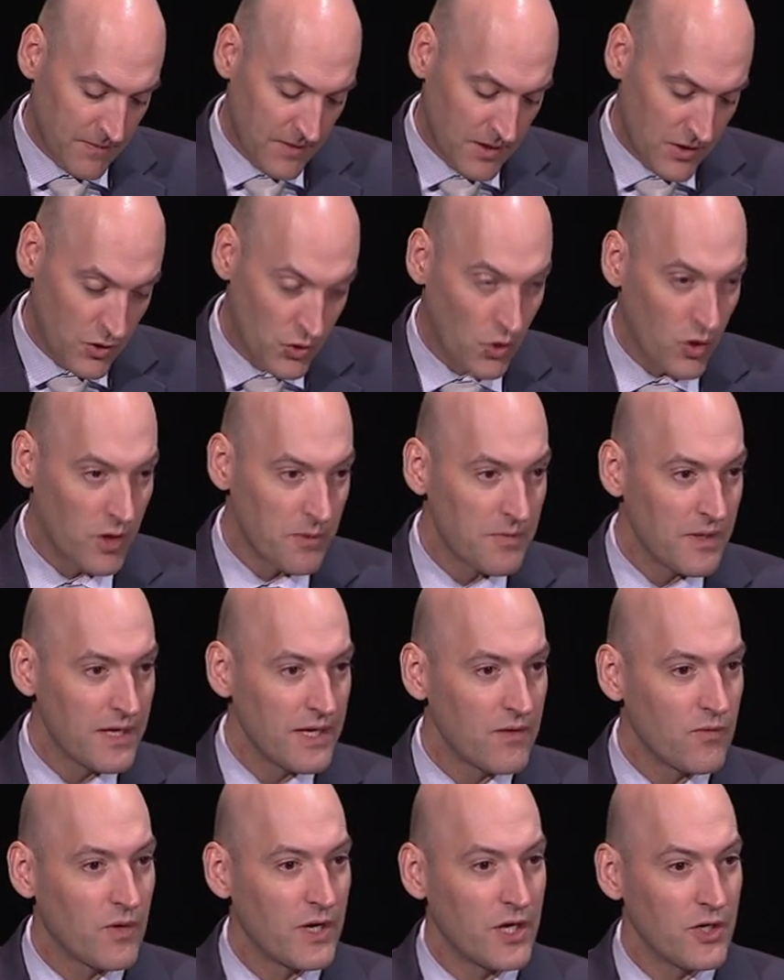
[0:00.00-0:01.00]

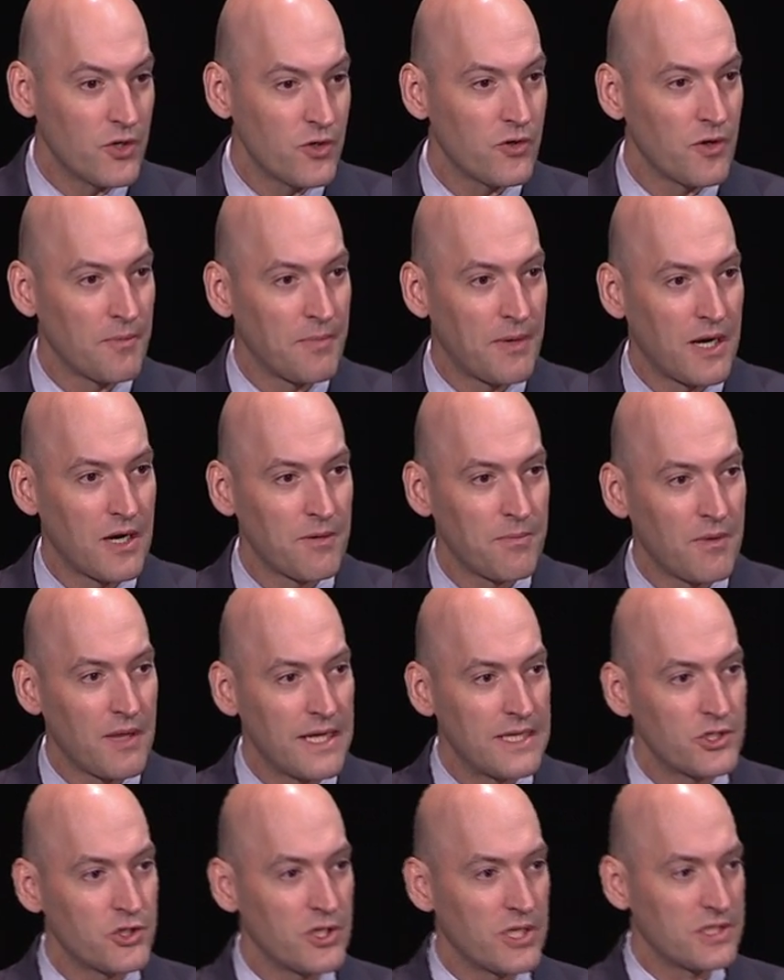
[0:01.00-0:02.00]
Normally, when a nuclear power
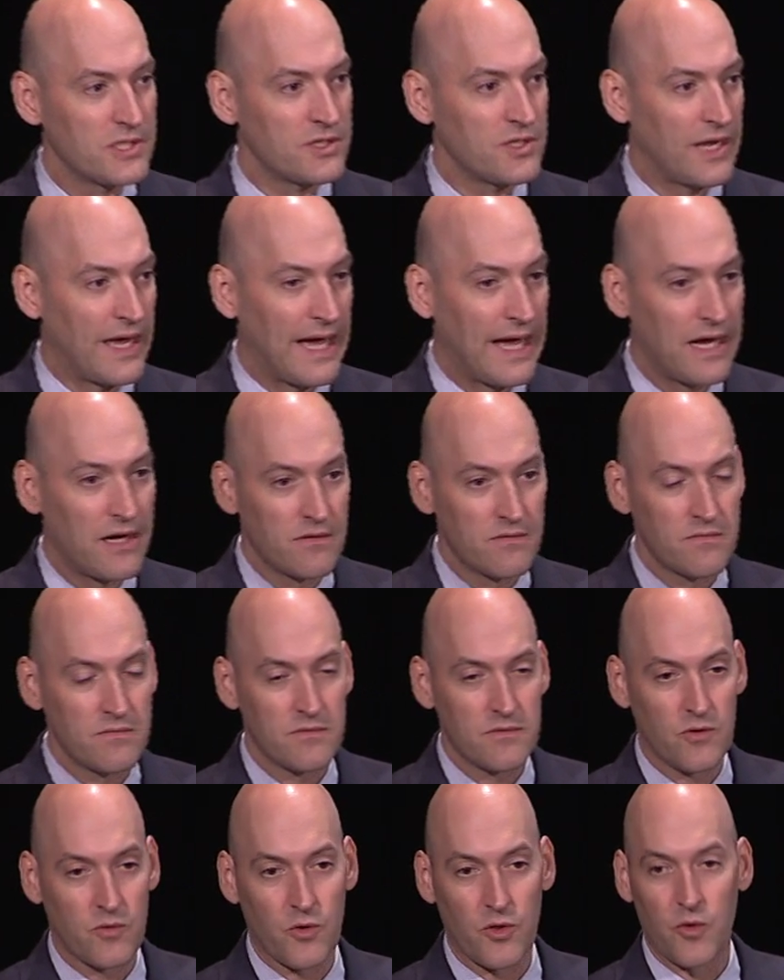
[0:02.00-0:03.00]
plant shuts down
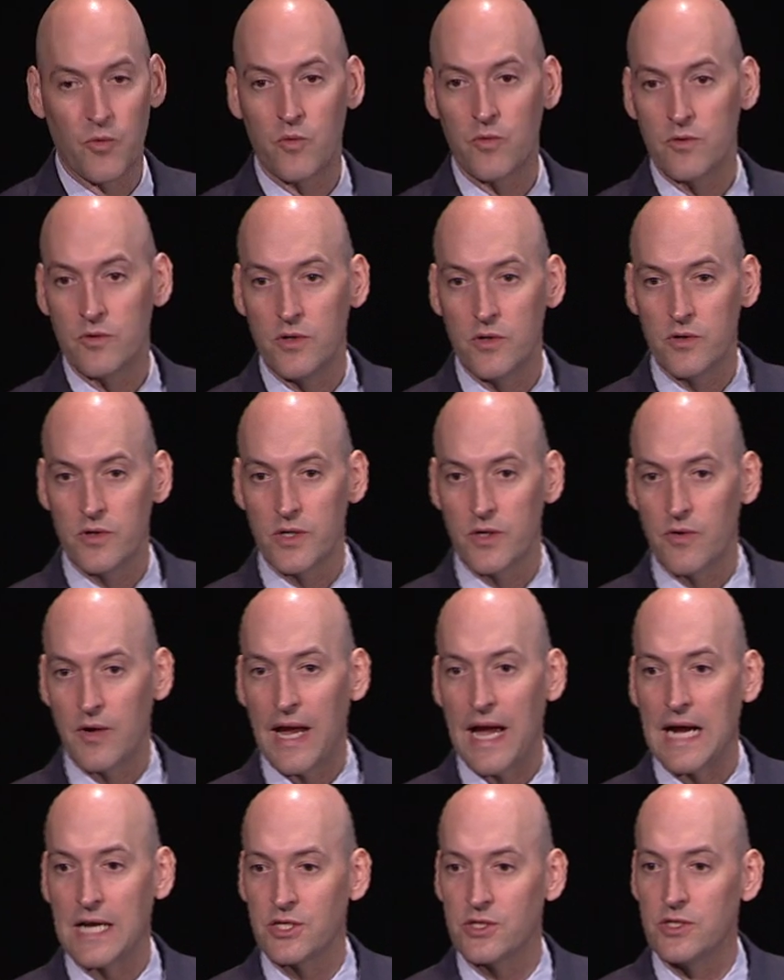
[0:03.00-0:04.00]
or the nuclear
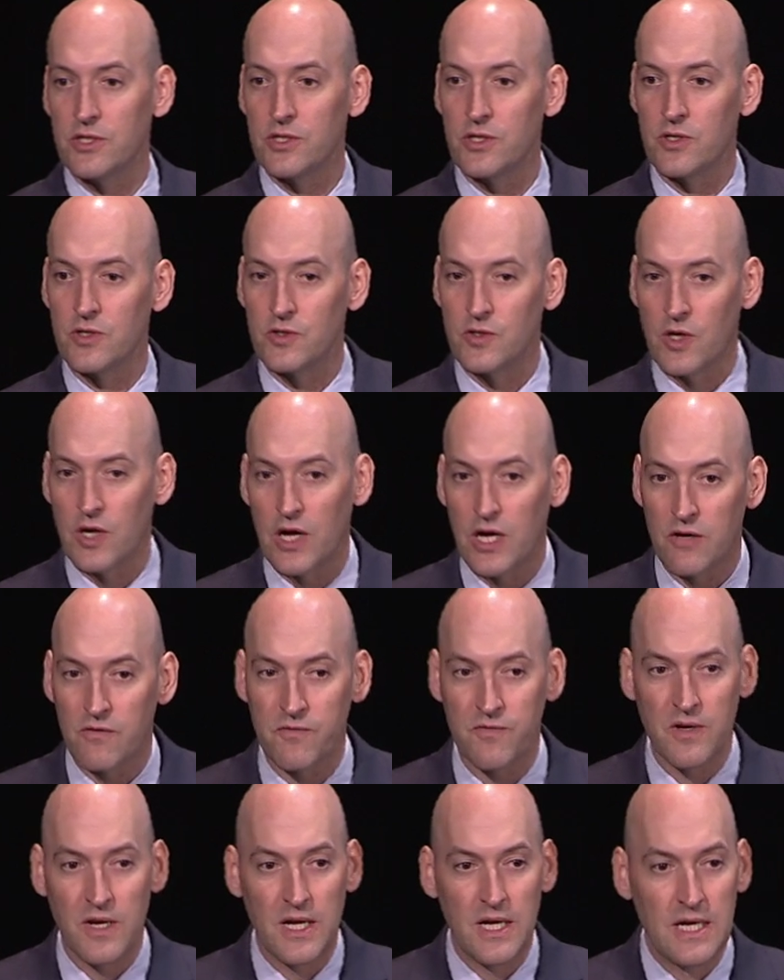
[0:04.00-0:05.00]
reaction turns off,
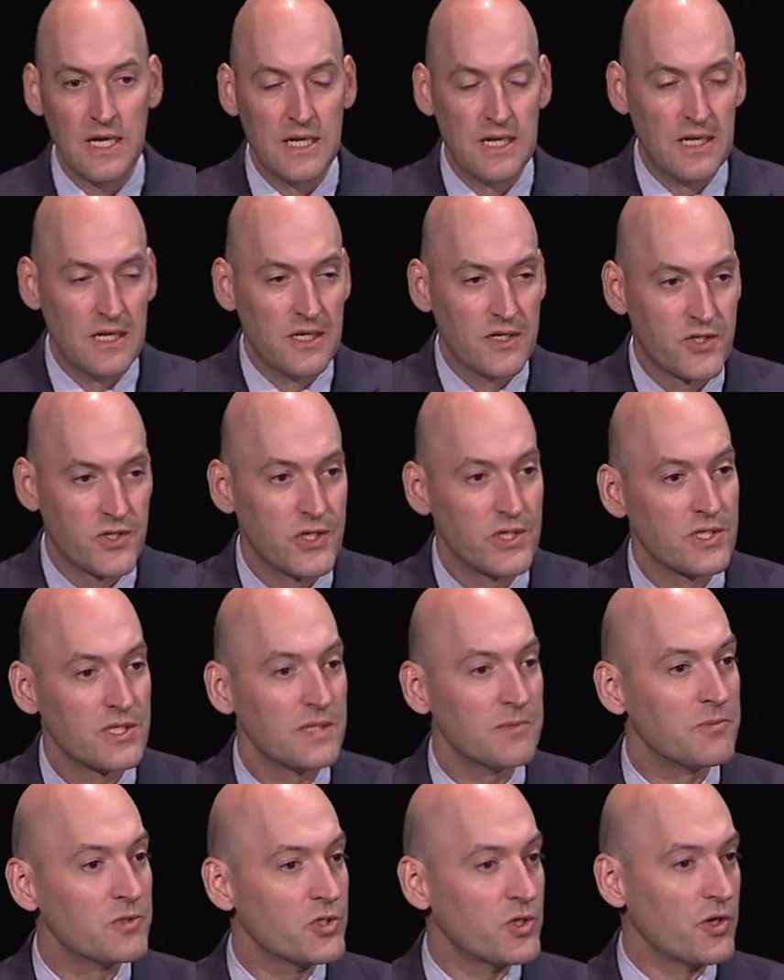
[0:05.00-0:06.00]

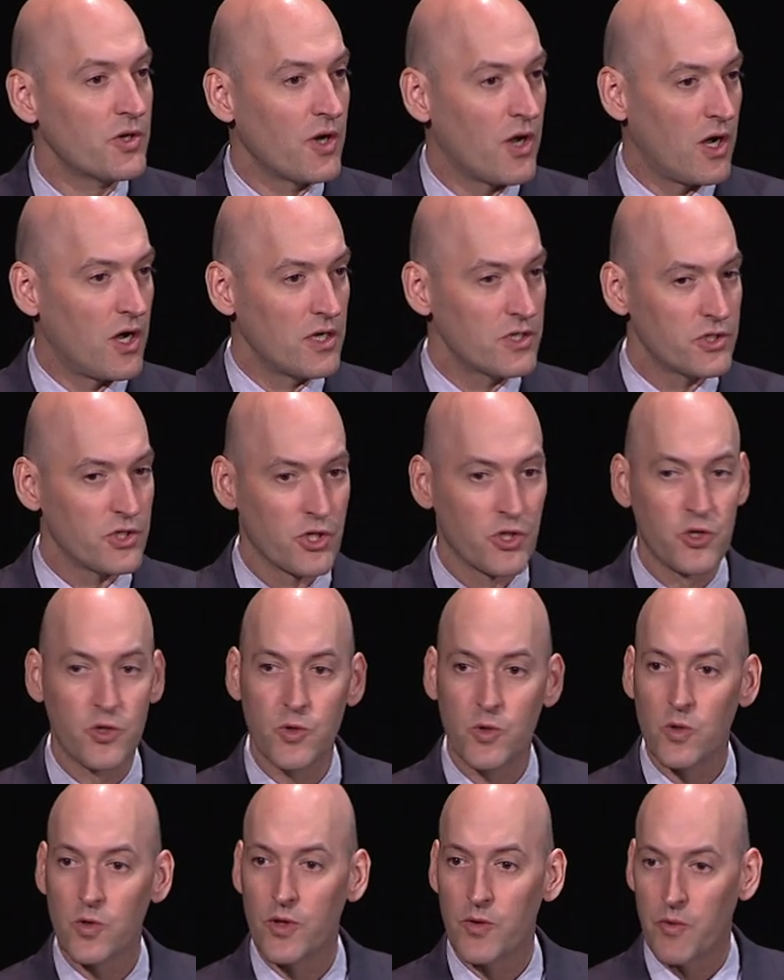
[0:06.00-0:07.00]
systems turn on to
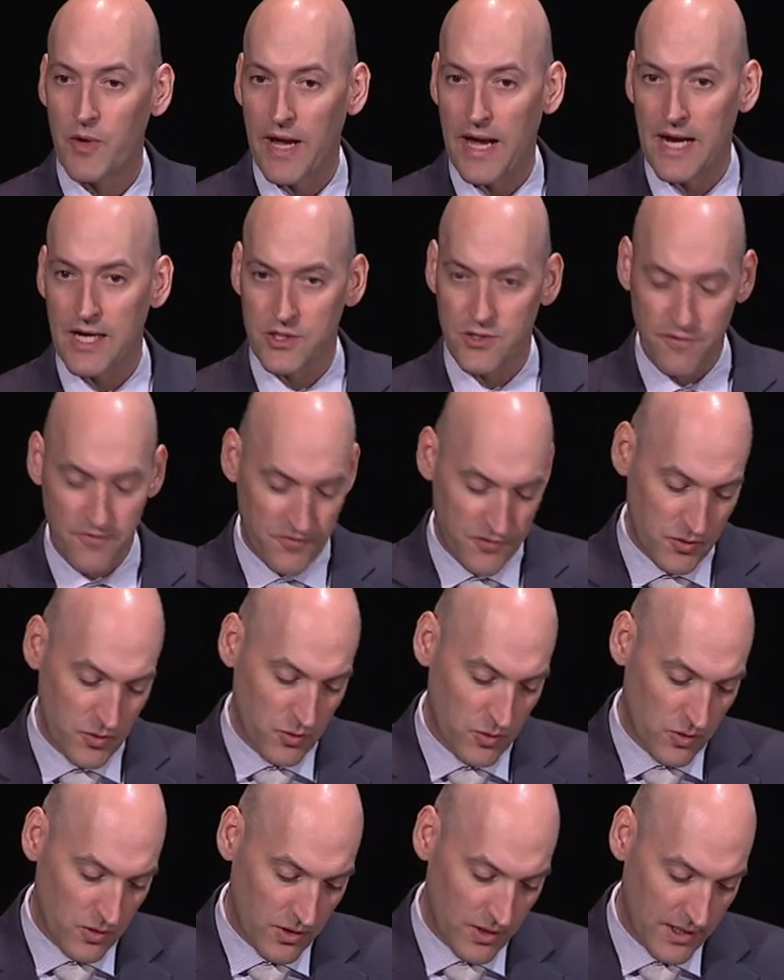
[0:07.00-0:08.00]
cool the reactor
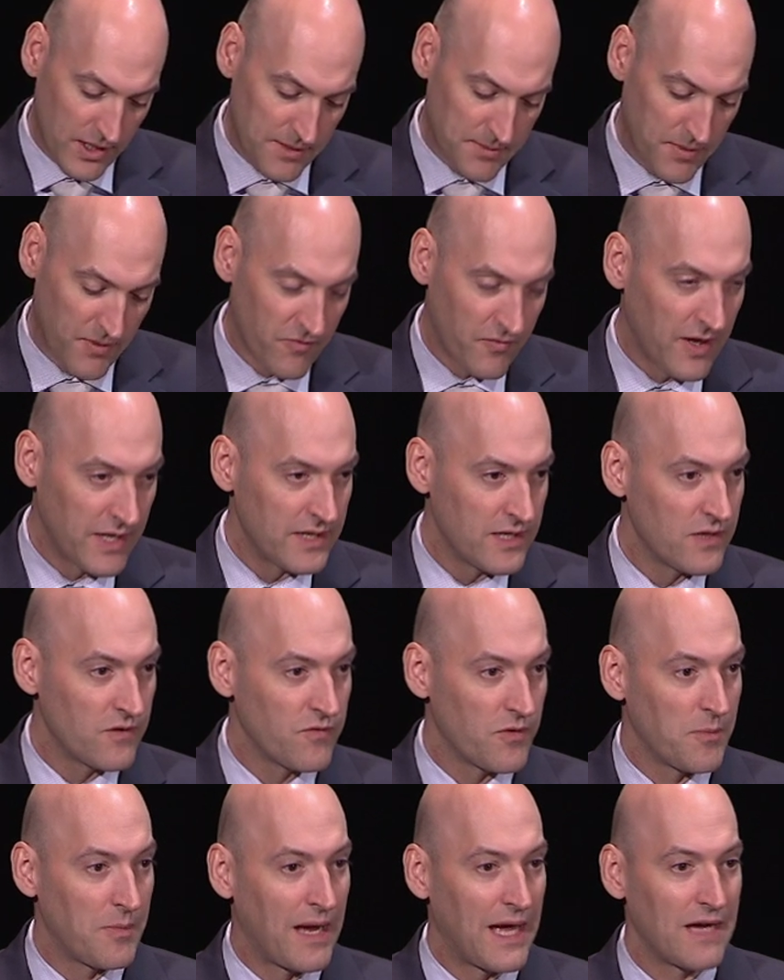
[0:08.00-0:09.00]
fuel and prevent it
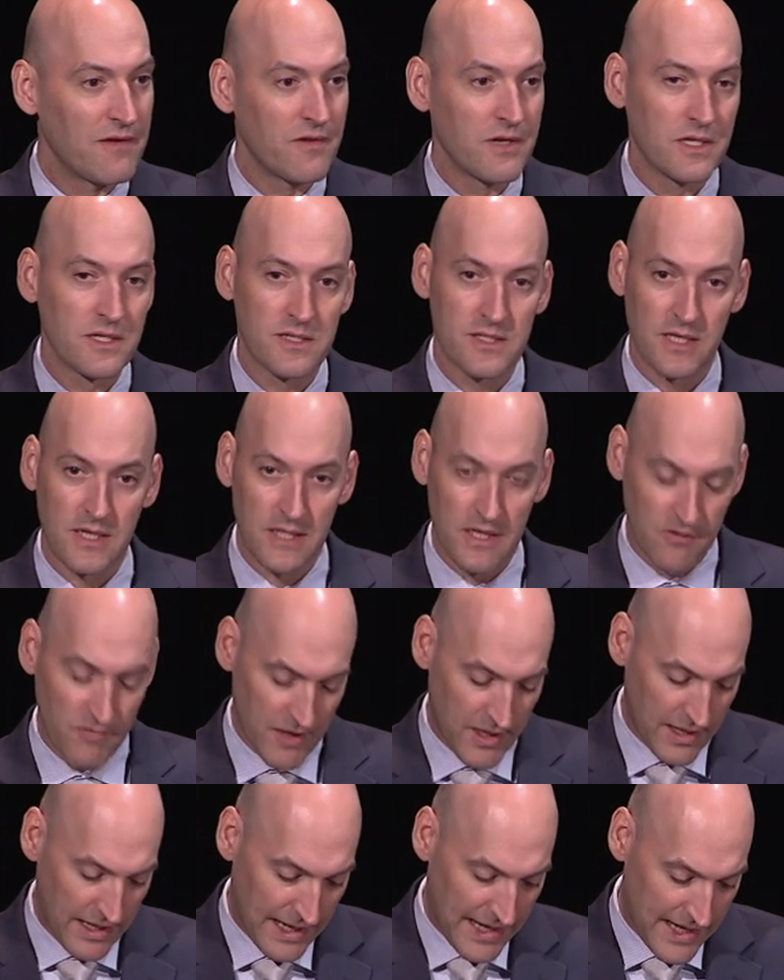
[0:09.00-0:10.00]
from having a
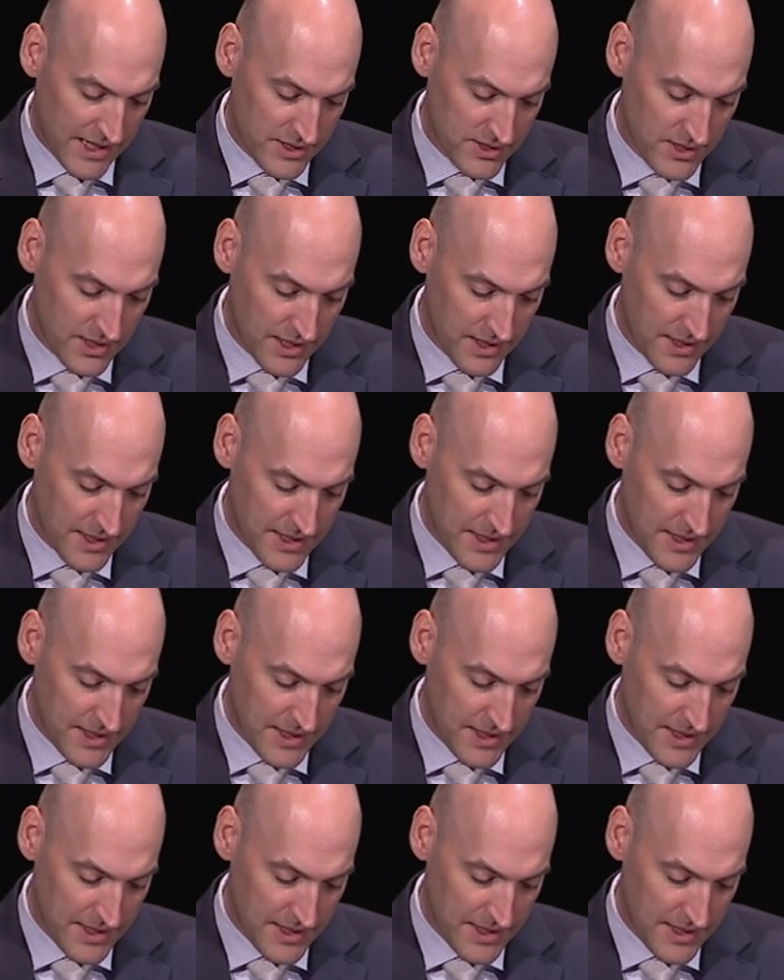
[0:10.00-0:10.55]
significant accident.